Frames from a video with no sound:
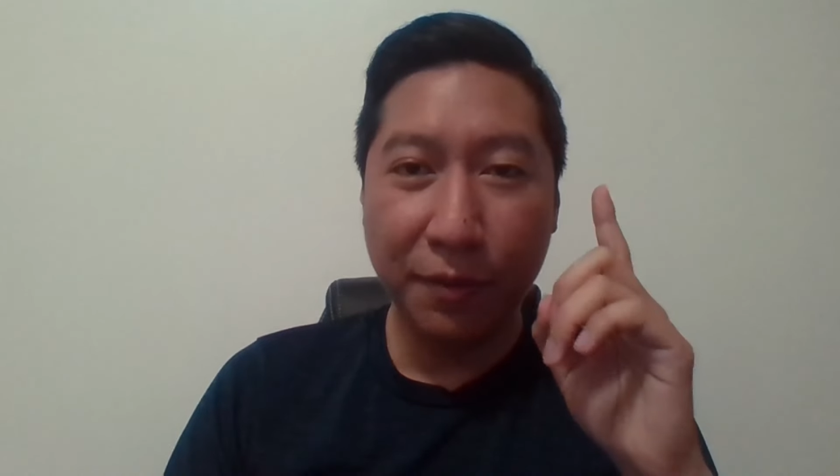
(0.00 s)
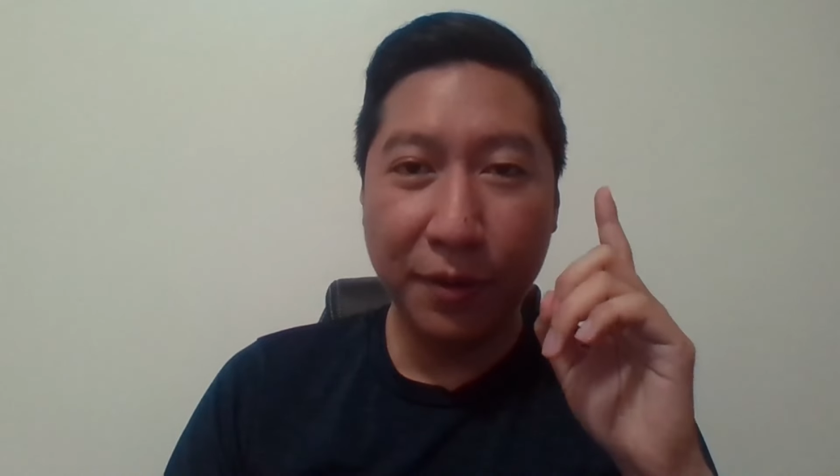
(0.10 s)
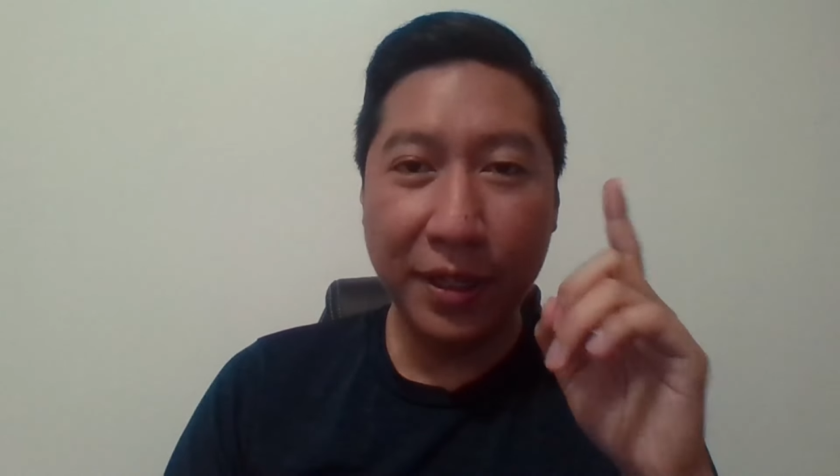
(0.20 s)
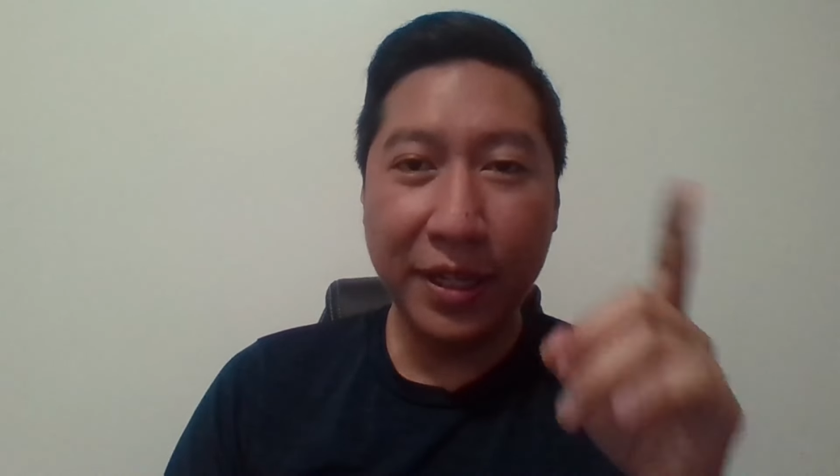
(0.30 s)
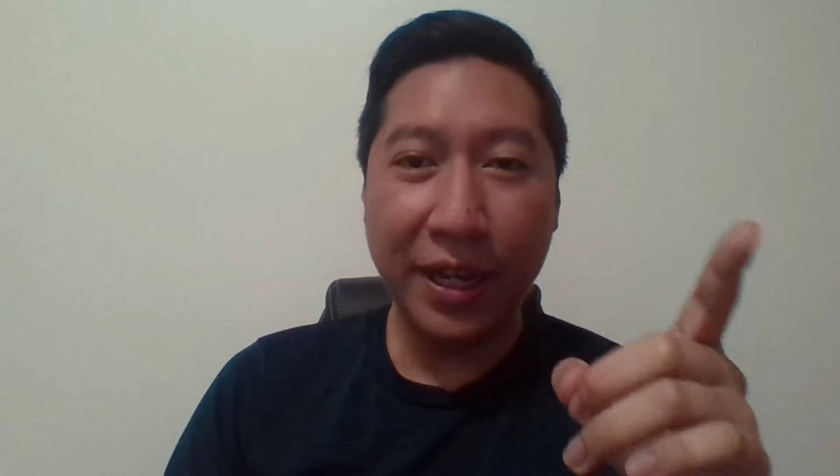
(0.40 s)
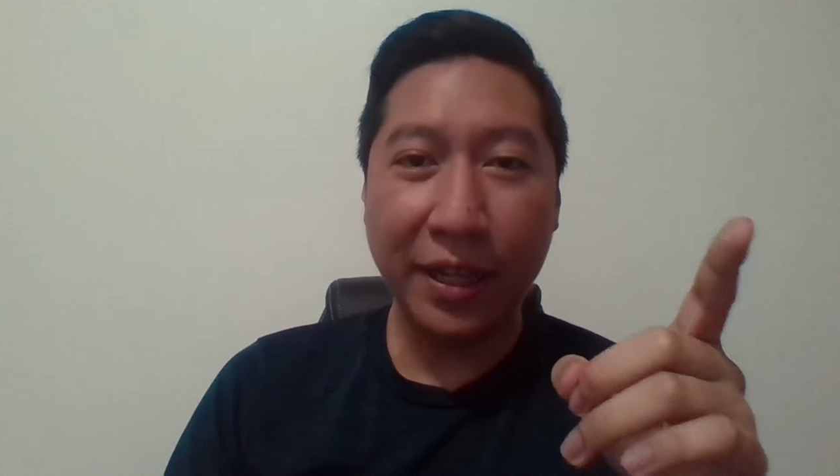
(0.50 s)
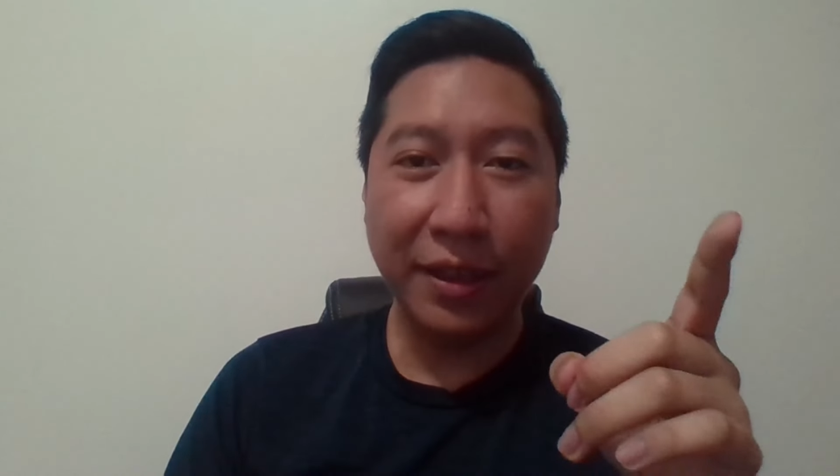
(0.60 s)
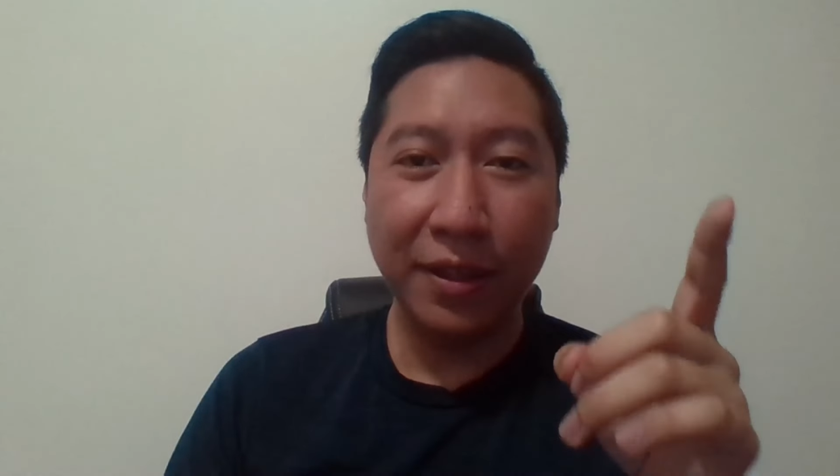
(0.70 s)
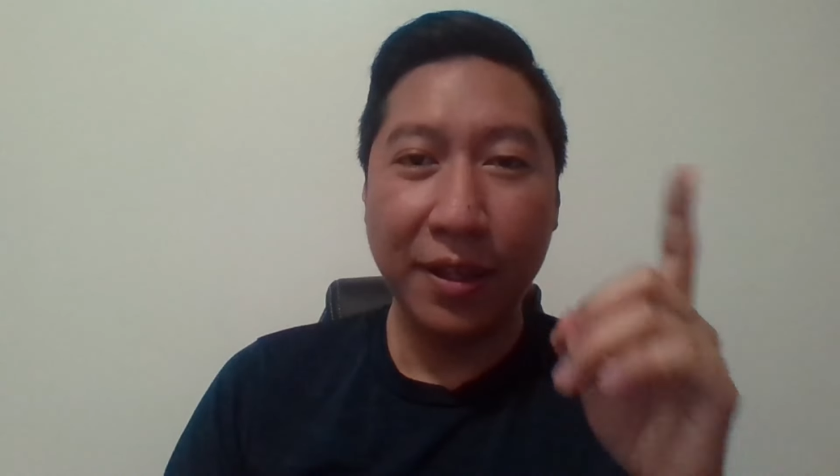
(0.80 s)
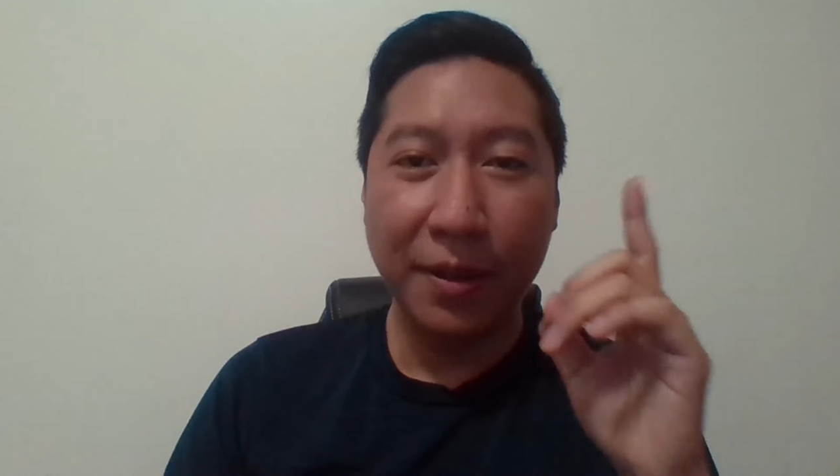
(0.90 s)
will that
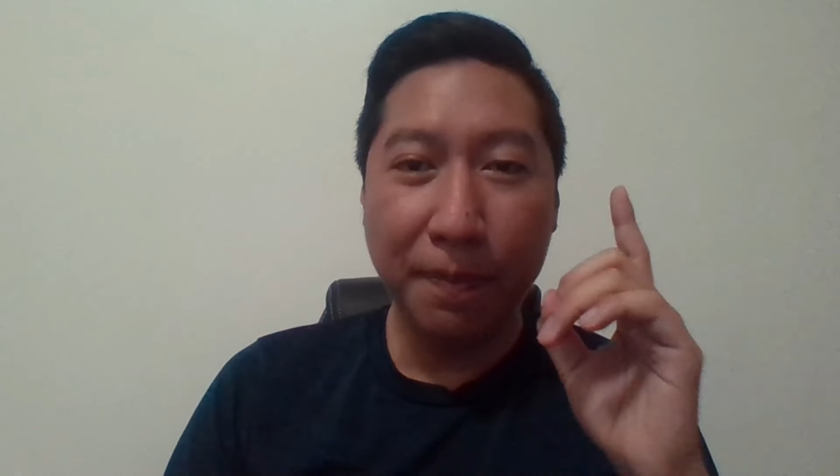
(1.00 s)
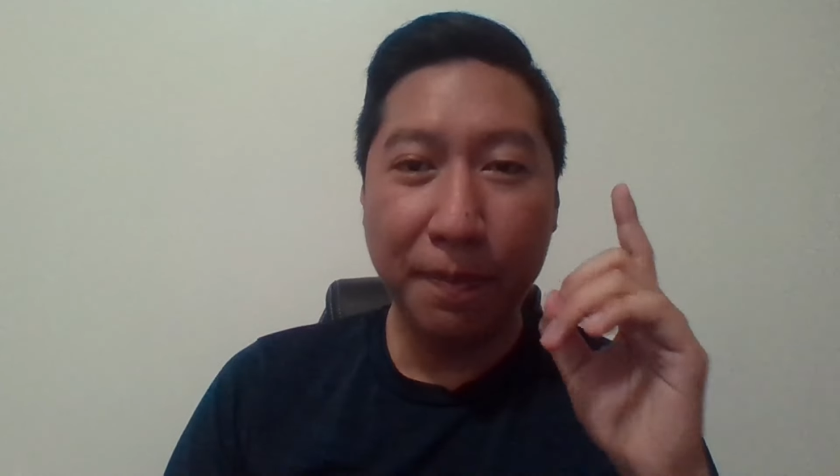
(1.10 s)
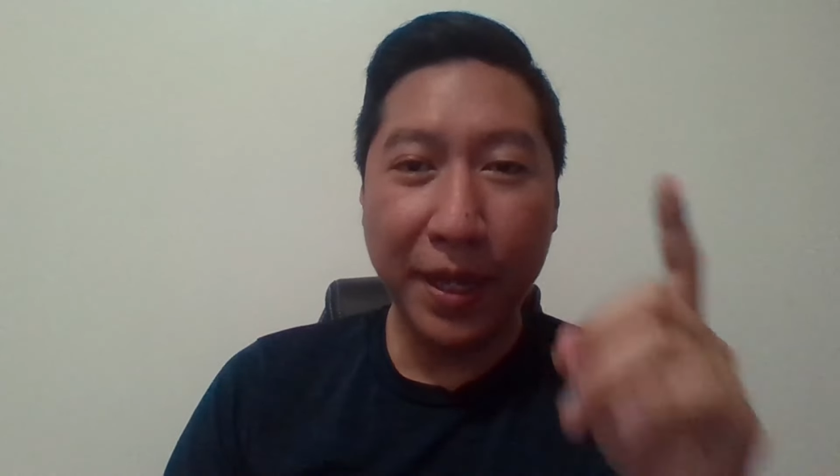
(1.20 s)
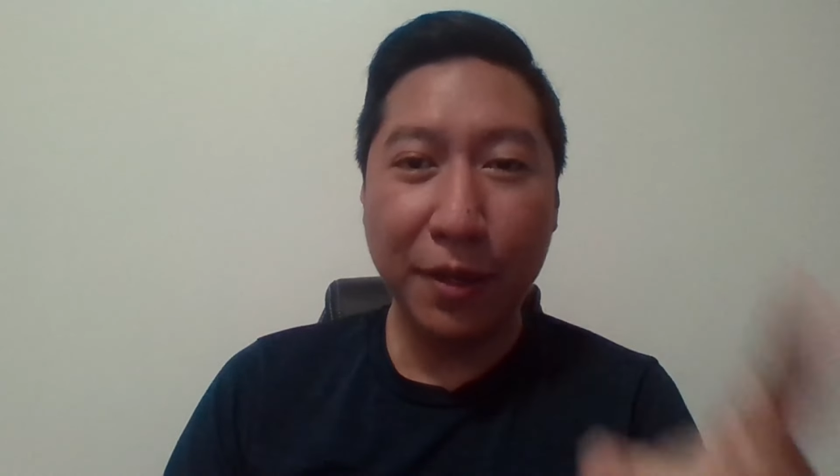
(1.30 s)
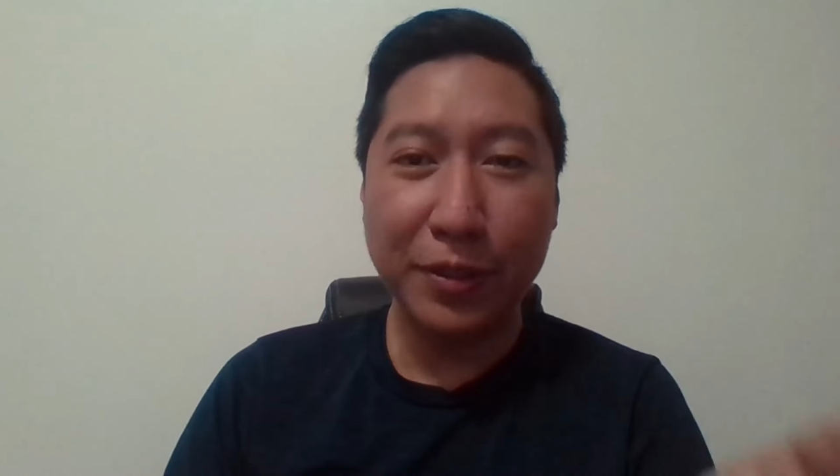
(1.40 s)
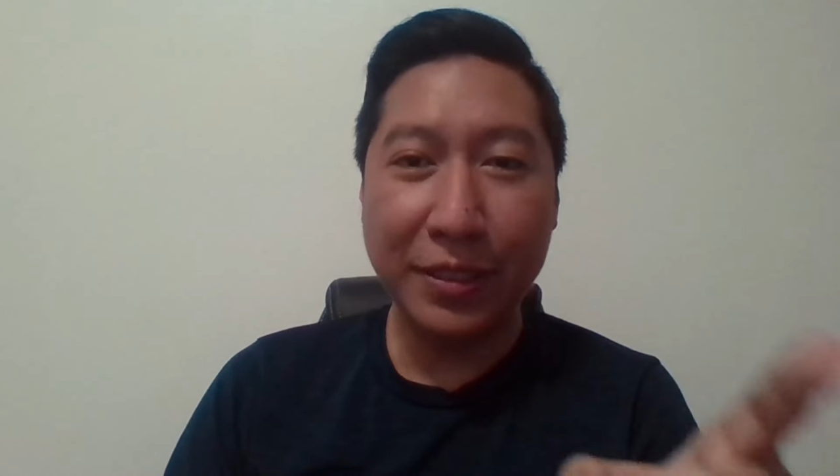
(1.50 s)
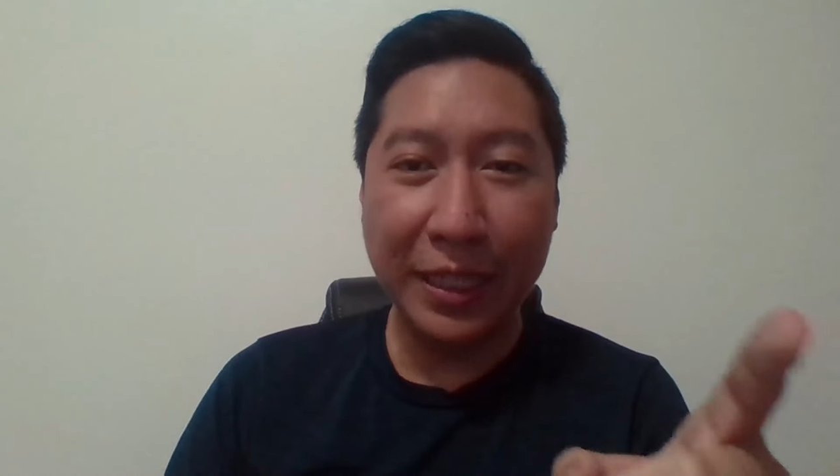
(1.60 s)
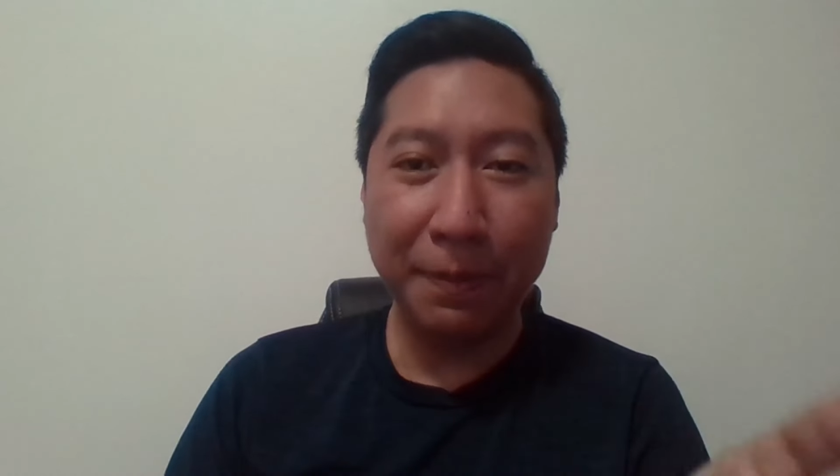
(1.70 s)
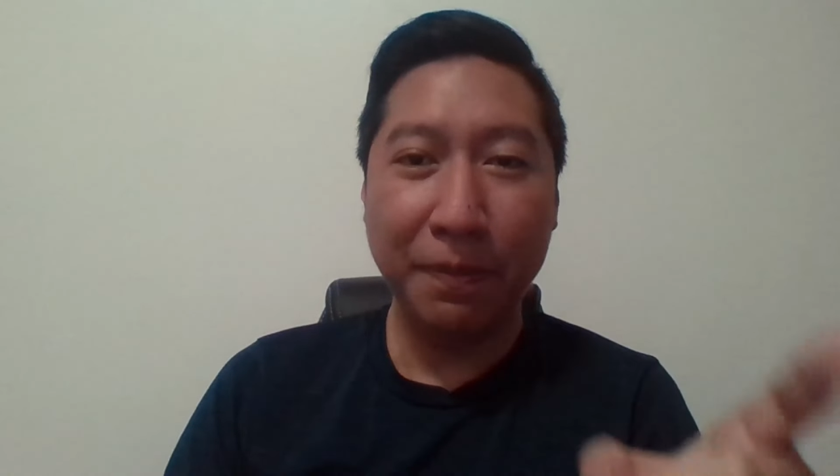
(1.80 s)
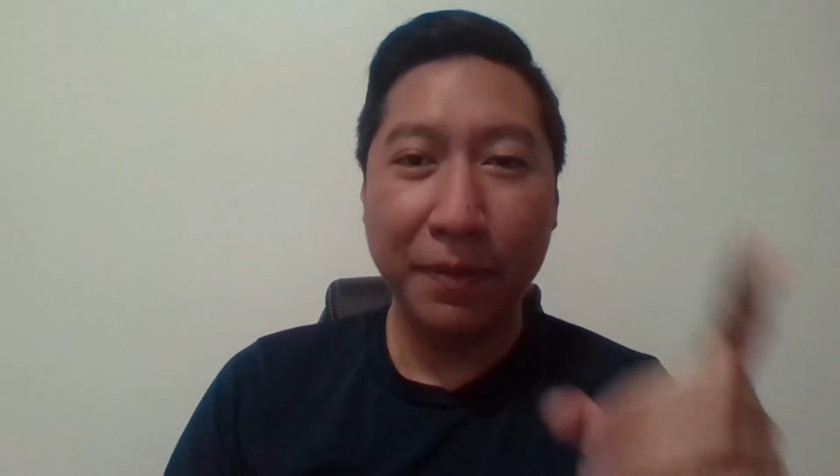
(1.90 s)
make you
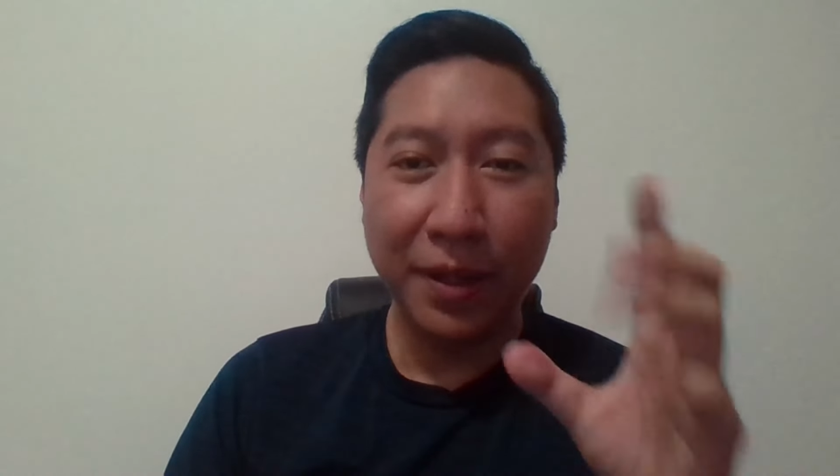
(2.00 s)
sleep